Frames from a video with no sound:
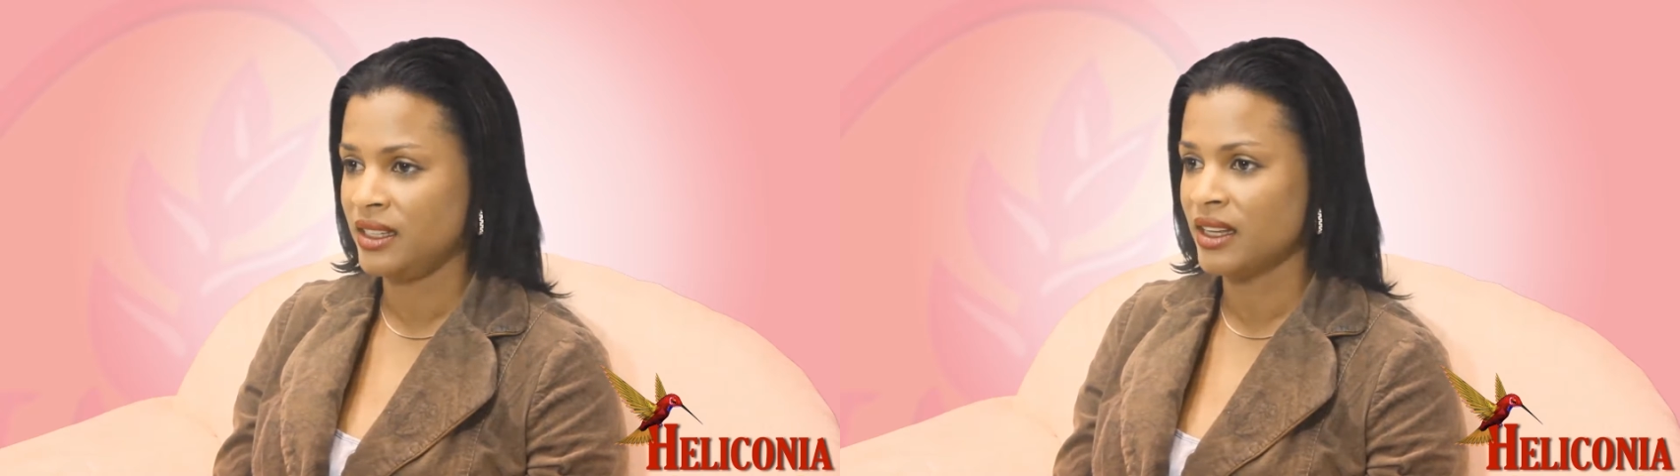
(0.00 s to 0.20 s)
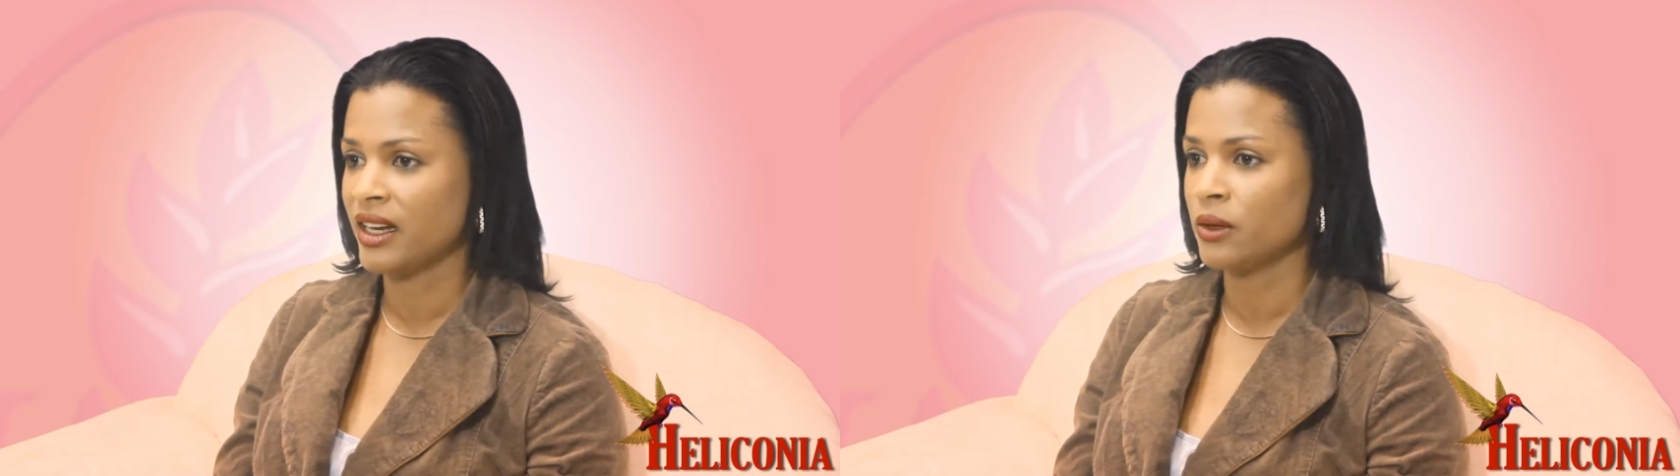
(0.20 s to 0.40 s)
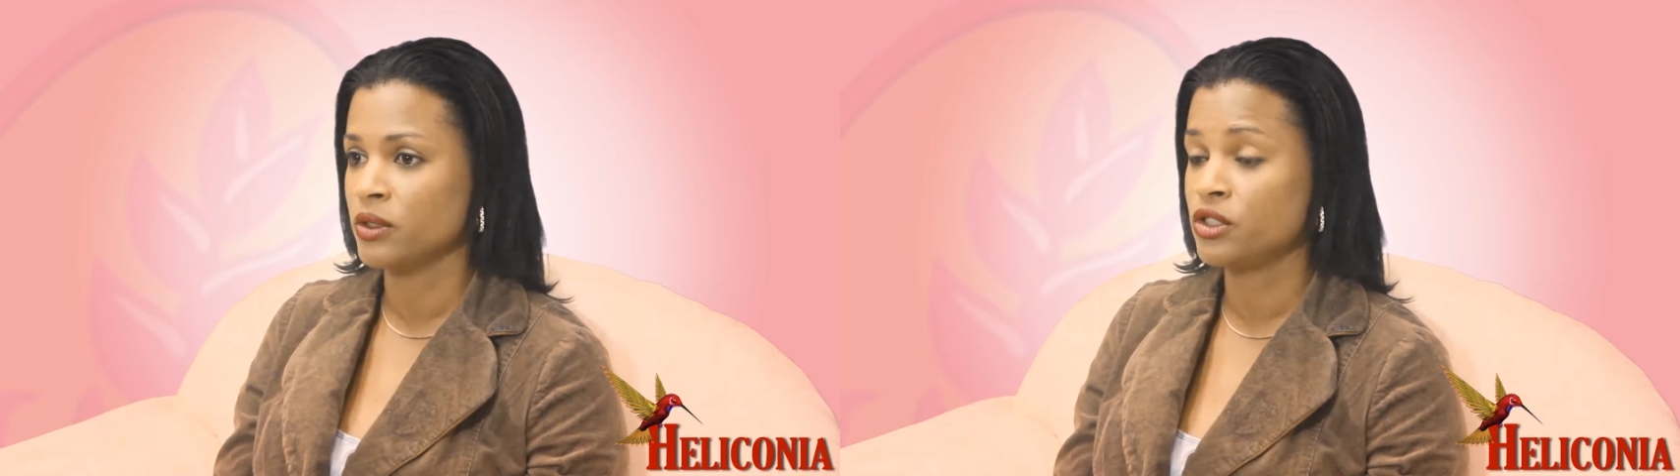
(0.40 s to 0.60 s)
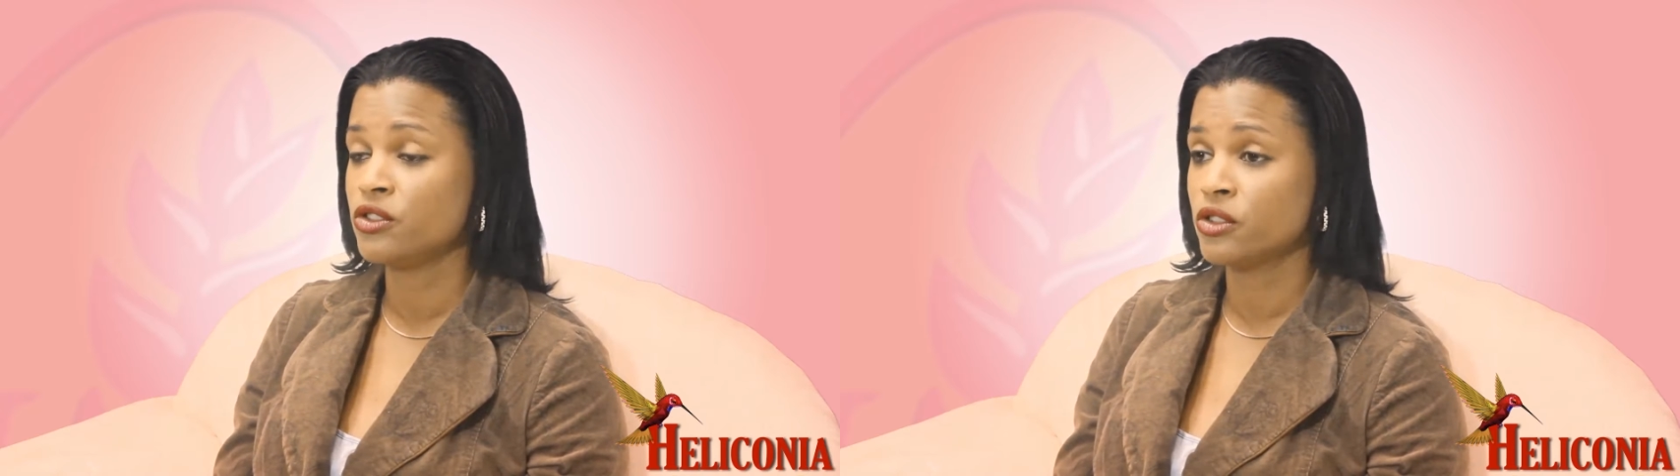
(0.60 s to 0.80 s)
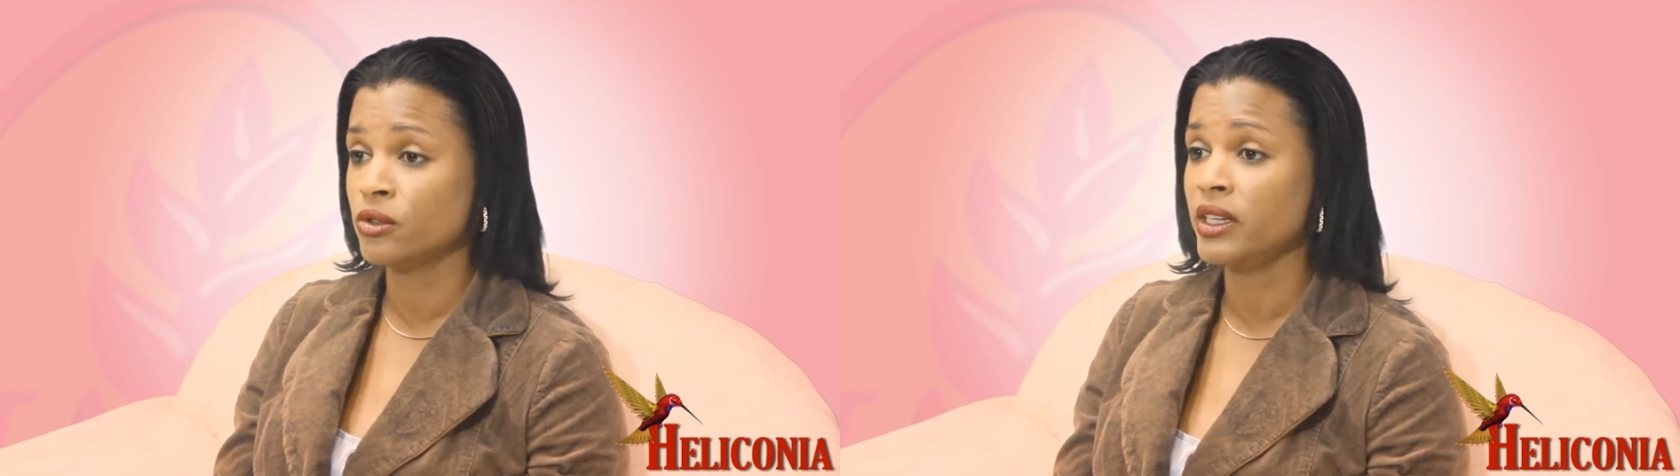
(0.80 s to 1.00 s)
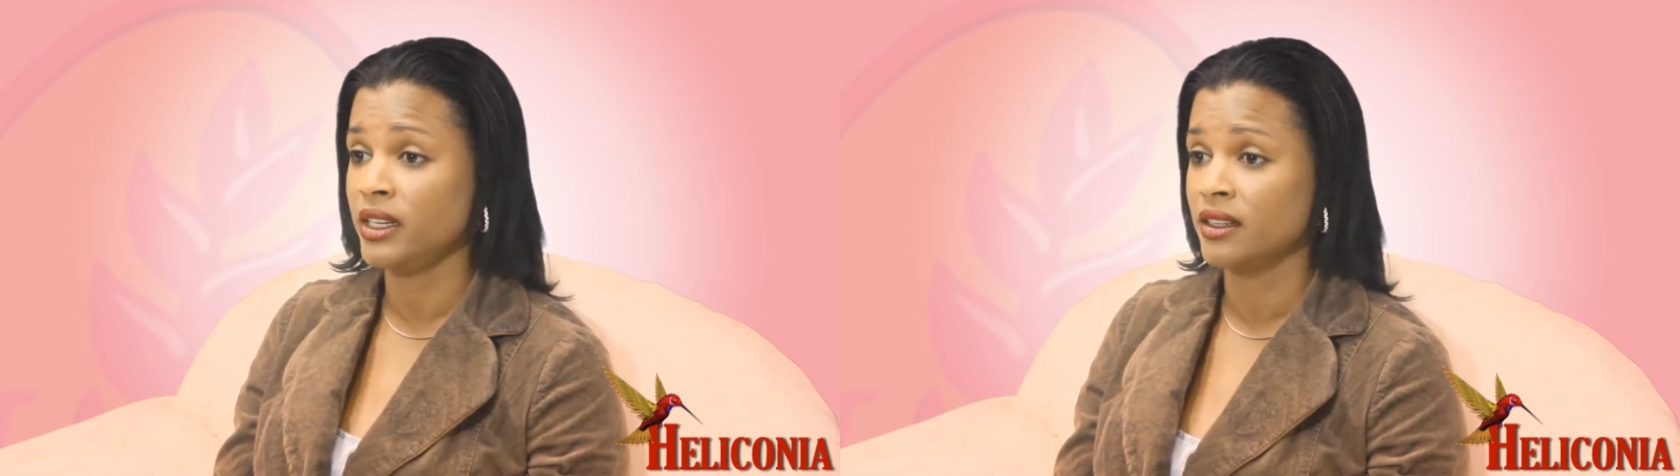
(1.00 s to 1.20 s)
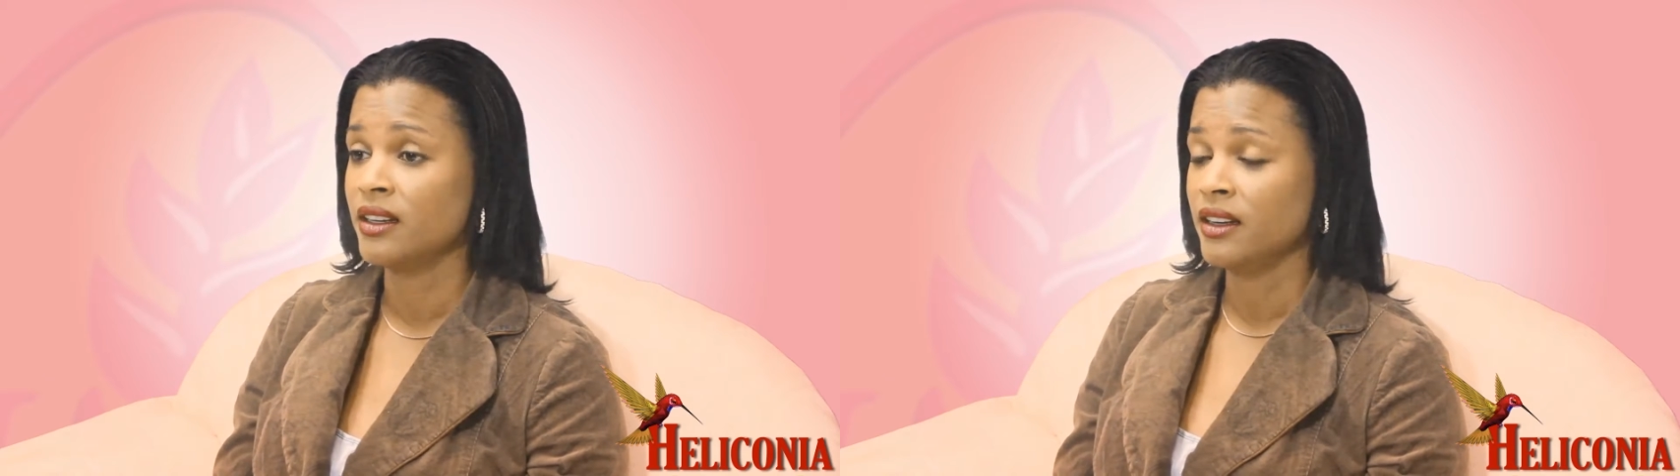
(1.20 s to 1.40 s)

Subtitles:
that I would truly